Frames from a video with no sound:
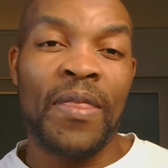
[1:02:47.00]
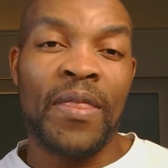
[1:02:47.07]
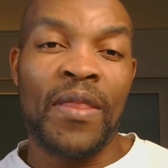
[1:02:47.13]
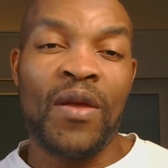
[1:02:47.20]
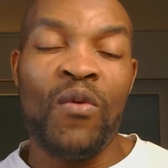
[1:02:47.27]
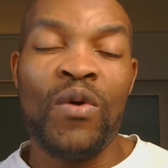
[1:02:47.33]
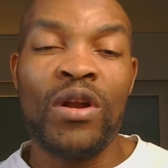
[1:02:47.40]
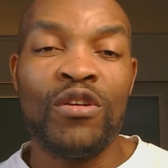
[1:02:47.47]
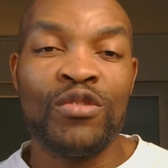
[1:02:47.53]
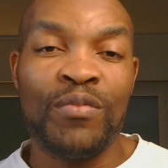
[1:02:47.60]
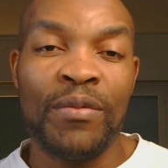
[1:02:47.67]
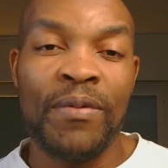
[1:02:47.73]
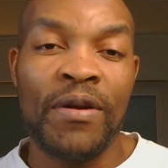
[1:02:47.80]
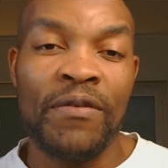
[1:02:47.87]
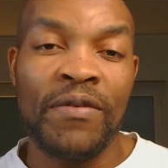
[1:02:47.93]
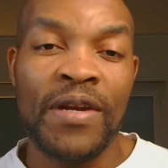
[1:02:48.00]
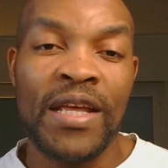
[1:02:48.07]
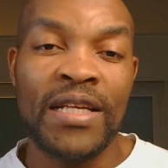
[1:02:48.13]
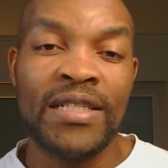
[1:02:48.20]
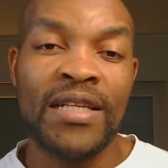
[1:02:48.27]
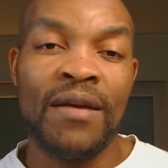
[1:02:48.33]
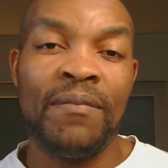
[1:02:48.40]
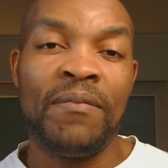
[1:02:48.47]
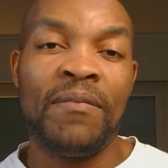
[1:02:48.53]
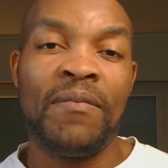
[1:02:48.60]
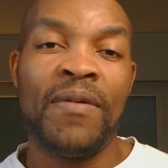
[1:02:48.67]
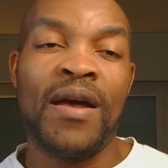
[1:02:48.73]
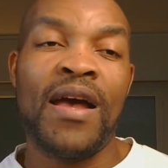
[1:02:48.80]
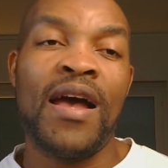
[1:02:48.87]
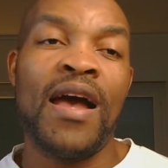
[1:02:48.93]
when I was preparing for the exam,
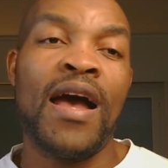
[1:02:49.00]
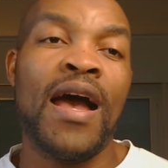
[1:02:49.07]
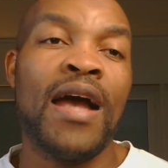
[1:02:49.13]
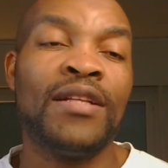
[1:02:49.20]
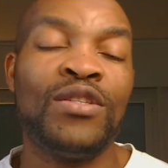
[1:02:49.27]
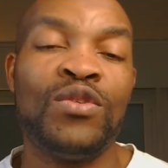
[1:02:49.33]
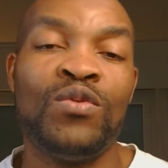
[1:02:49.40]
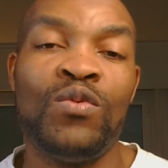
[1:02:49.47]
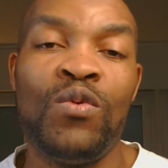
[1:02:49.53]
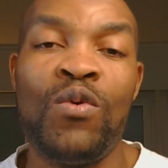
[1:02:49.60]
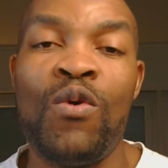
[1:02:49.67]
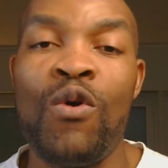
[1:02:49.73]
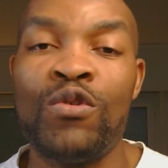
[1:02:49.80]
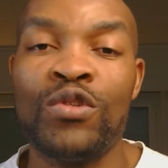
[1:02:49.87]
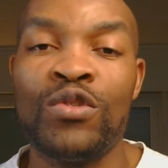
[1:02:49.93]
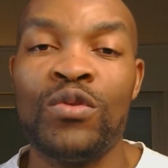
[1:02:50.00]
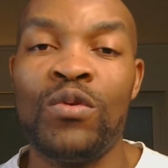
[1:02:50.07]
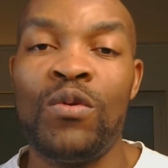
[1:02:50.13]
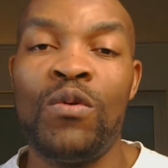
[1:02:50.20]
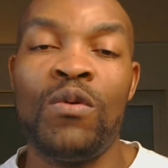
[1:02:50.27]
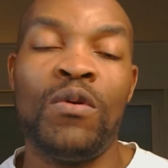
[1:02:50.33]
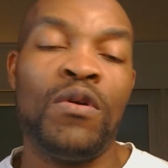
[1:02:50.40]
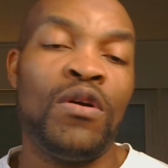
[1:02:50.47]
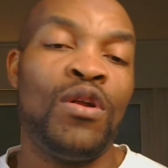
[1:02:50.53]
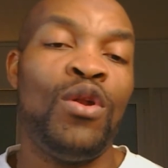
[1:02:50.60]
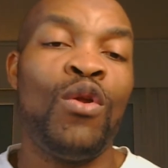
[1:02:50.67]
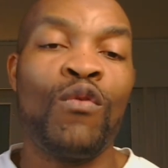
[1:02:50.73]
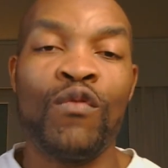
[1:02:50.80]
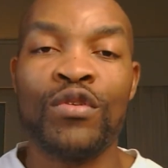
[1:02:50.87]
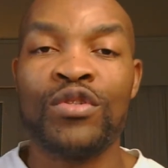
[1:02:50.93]
I had to also
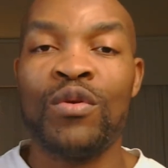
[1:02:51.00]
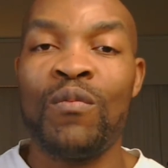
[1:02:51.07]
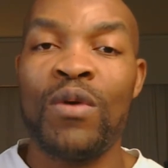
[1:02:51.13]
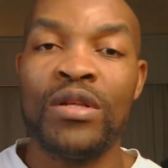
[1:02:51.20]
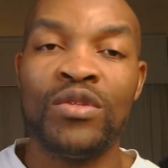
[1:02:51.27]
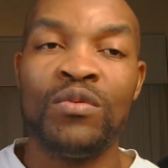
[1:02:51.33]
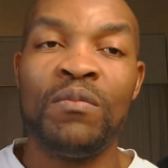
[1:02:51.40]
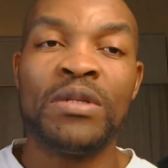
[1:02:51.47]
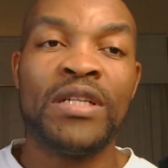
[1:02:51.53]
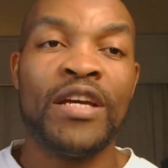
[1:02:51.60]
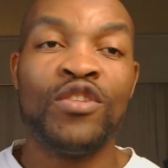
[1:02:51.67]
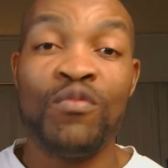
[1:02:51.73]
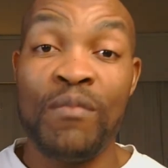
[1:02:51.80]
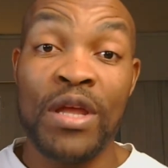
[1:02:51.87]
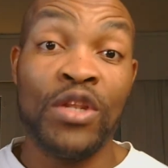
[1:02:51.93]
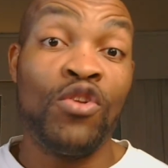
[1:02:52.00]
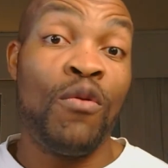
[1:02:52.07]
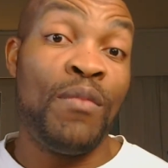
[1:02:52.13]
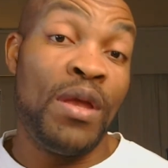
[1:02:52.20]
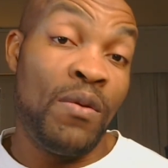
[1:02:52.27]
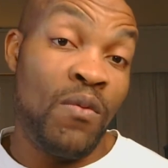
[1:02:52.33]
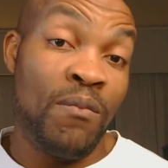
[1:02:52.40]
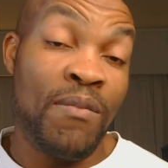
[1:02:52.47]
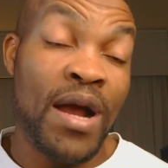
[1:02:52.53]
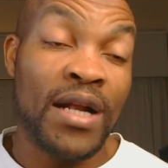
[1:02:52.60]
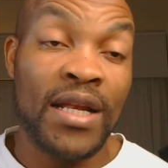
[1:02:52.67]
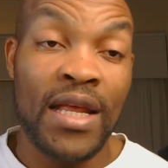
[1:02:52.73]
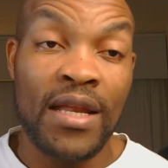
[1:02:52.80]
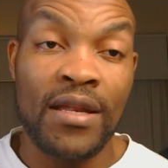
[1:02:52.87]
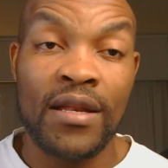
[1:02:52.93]
look for someone to try to mentor me back
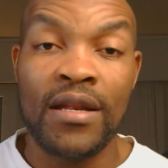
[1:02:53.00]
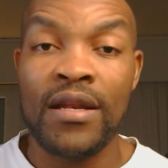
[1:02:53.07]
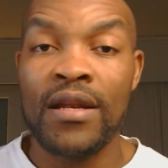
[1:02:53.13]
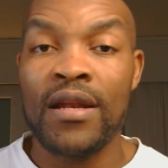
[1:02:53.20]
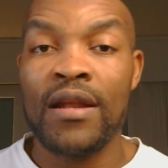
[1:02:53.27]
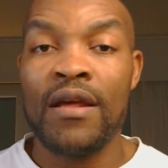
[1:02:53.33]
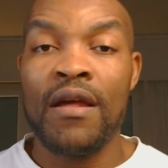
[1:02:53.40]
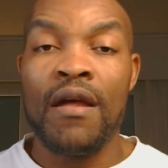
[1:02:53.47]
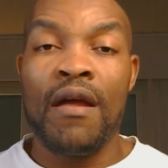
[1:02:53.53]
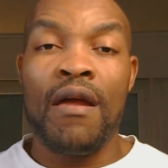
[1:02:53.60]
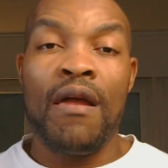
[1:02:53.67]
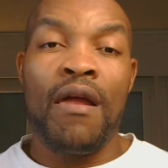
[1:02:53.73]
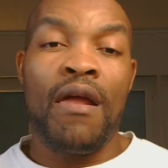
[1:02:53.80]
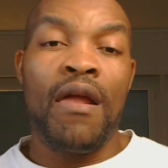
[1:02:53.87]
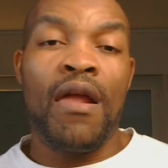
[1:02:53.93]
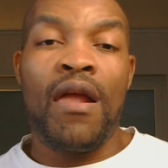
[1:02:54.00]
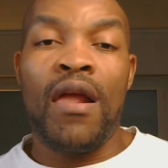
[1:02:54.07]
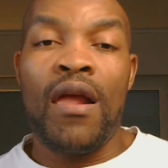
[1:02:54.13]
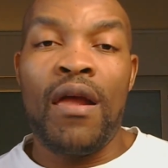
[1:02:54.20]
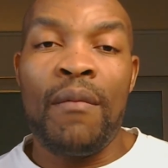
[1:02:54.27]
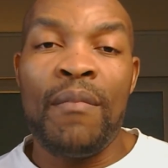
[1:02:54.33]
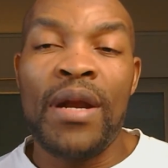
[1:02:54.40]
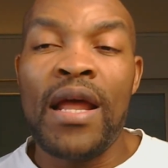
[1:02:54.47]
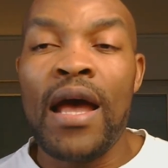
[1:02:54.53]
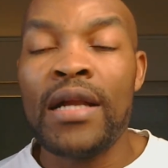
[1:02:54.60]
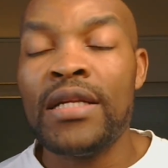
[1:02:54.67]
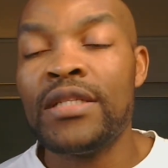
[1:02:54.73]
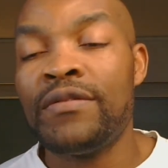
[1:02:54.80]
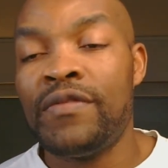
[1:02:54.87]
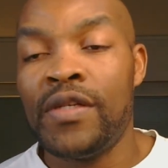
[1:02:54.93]
then. But I had
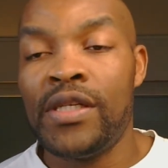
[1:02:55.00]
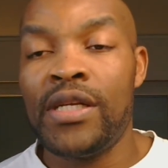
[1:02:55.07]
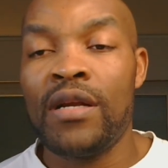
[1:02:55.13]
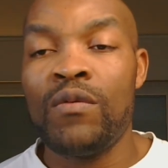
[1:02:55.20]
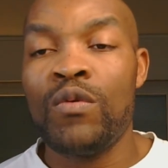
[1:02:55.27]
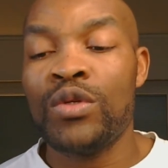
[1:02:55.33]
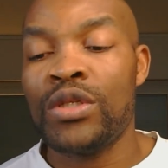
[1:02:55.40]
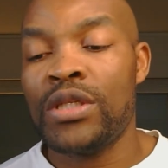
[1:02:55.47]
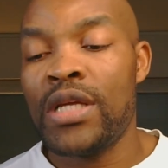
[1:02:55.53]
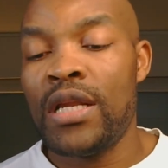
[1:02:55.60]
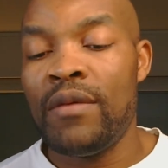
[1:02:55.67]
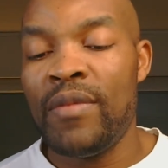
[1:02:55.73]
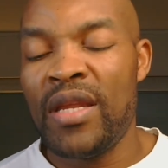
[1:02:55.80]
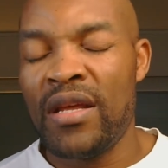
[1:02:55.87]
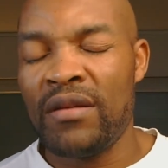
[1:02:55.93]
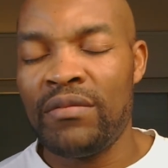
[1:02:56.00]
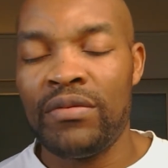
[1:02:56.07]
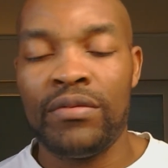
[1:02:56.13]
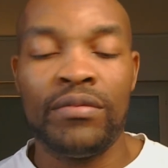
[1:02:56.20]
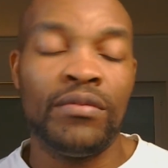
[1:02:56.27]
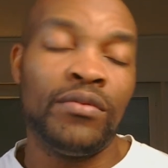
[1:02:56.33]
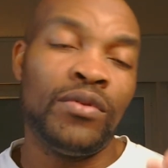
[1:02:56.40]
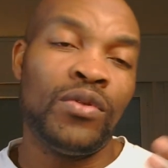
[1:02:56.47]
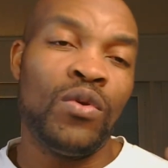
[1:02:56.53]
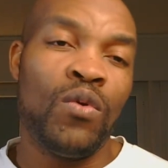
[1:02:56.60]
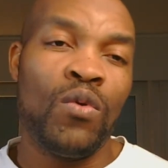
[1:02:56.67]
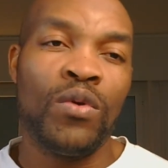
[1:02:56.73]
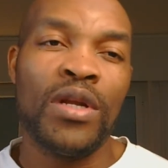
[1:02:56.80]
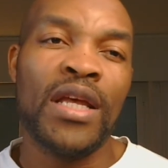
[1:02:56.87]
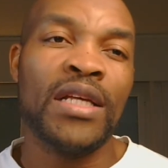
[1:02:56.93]
this friend that was telling me that
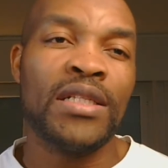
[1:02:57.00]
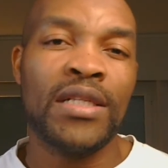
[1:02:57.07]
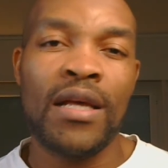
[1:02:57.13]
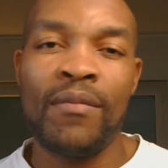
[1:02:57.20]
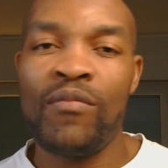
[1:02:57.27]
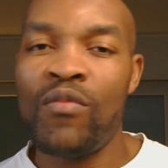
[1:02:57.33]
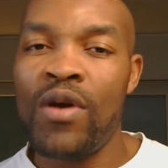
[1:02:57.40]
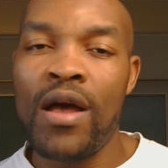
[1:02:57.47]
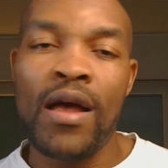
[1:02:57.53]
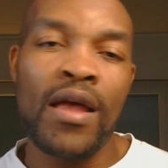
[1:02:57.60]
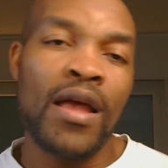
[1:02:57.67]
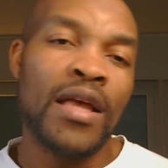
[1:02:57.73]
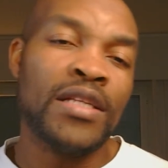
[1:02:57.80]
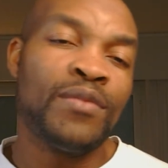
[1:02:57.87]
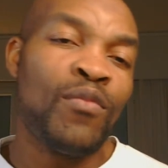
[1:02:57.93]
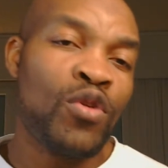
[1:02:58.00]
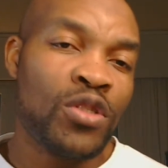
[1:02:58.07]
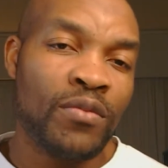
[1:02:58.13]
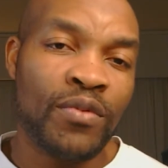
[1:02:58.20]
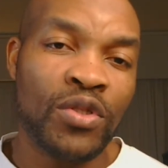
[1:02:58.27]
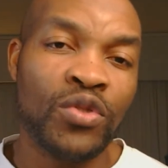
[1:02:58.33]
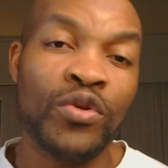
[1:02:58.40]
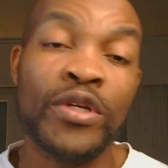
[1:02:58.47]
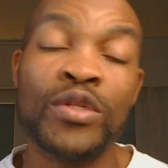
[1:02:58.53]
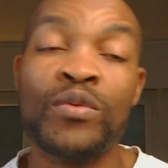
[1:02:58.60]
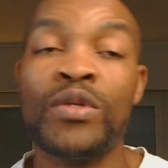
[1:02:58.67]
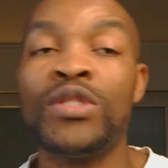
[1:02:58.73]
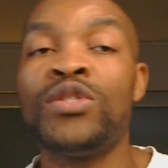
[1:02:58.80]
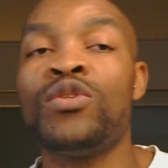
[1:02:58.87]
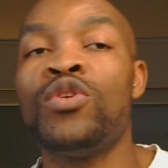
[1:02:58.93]
no, the exam is multiple choice
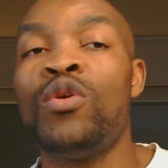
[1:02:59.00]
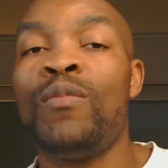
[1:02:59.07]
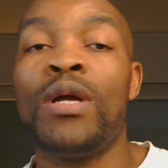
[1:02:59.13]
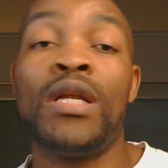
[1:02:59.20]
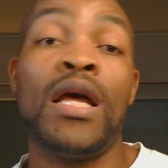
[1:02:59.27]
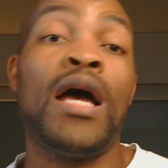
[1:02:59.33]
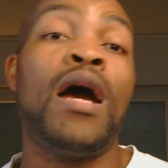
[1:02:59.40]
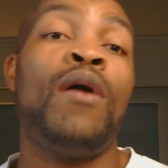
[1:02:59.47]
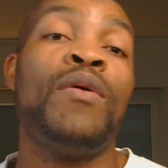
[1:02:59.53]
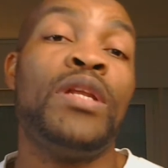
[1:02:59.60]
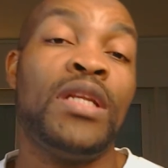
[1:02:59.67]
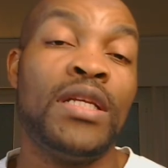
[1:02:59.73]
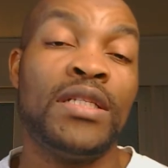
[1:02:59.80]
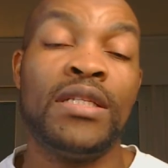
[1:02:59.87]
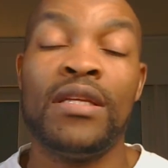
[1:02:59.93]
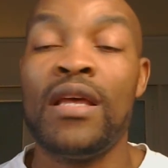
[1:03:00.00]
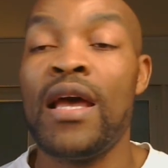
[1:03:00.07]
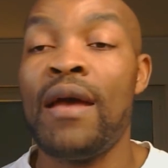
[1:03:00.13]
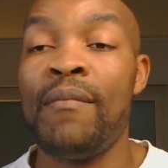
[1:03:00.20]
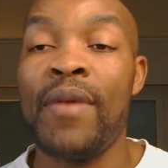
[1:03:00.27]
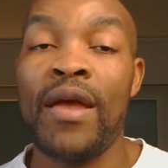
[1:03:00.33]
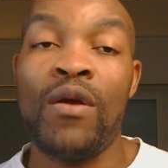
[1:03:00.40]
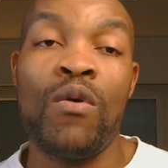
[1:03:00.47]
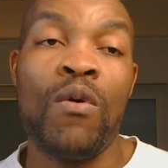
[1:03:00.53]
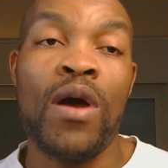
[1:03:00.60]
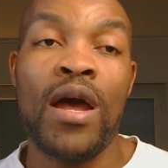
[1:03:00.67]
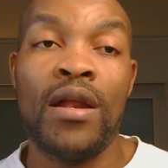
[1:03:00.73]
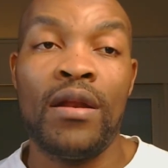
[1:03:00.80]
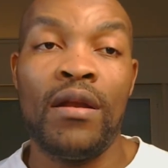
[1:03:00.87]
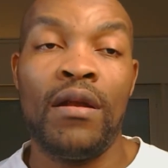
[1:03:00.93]
question. No matter how it is, I might go
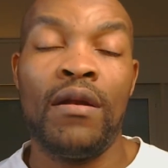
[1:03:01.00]
and